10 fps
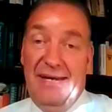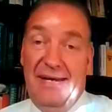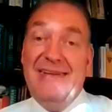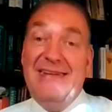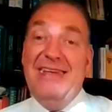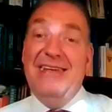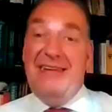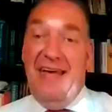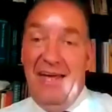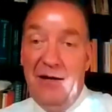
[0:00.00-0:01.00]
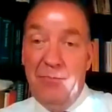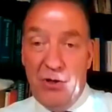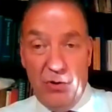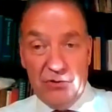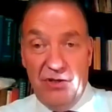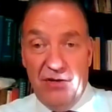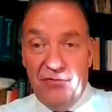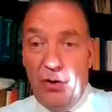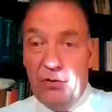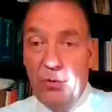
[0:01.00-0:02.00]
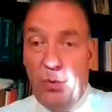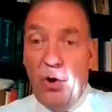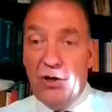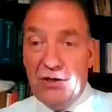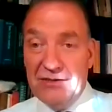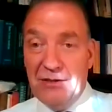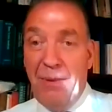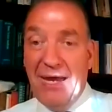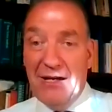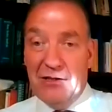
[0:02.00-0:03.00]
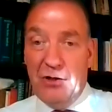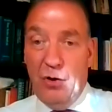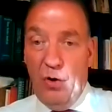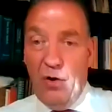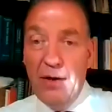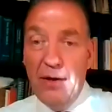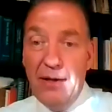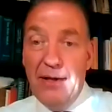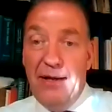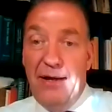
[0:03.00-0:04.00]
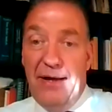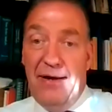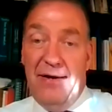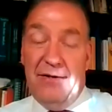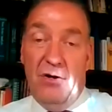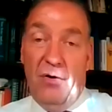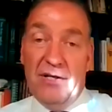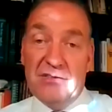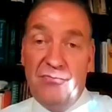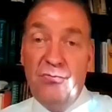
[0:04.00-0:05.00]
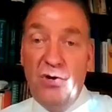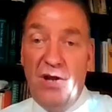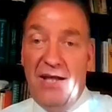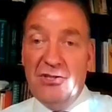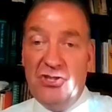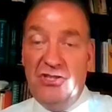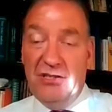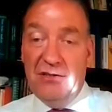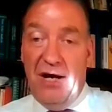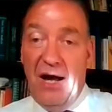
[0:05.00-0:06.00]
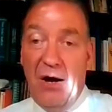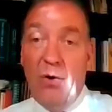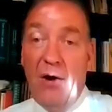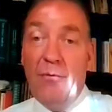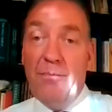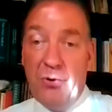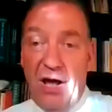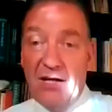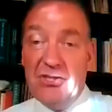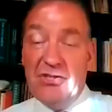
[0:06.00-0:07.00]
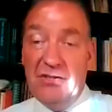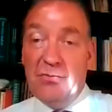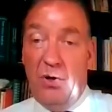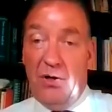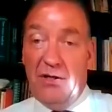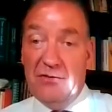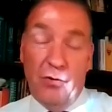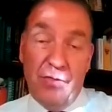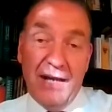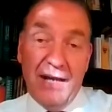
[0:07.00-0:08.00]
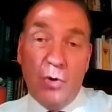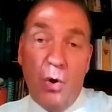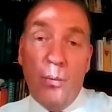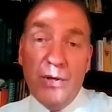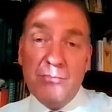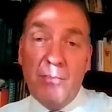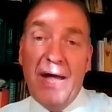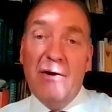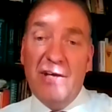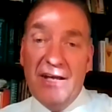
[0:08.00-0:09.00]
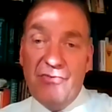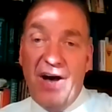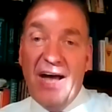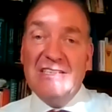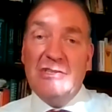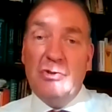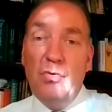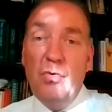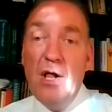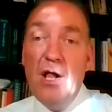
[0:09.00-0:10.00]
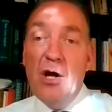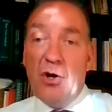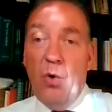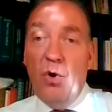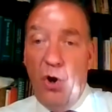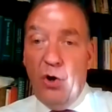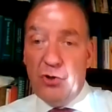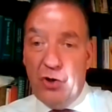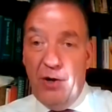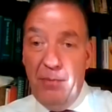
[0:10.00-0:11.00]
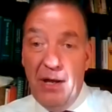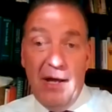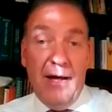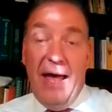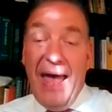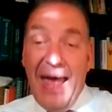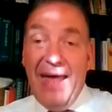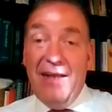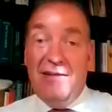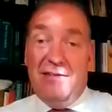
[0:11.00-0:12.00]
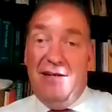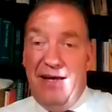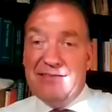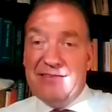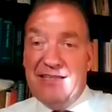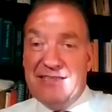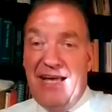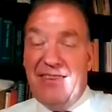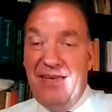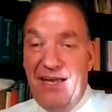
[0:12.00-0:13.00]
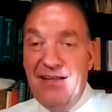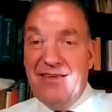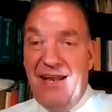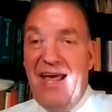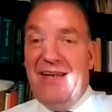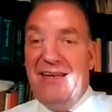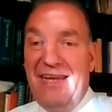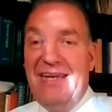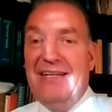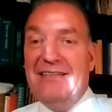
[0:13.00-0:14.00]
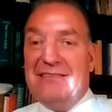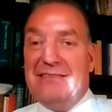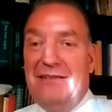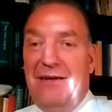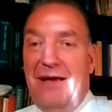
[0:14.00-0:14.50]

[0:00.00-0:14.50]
in detail, because you have not worked as a baker or you know, as a food engineer, how production is working. So that is always my advice, to go long-term. And as I said, the internet is